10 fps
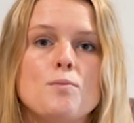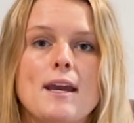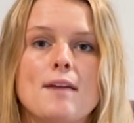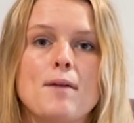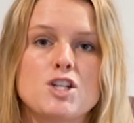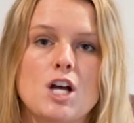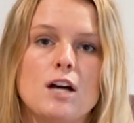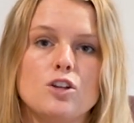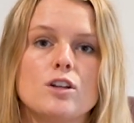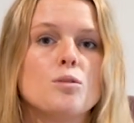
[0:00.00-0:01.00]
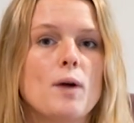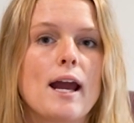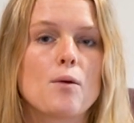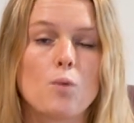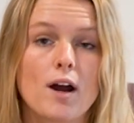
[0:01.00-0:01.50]
make my shot look the way
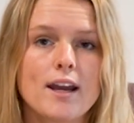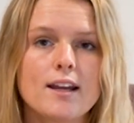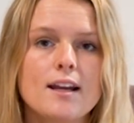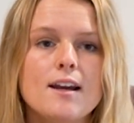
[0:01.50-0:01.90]
I want it.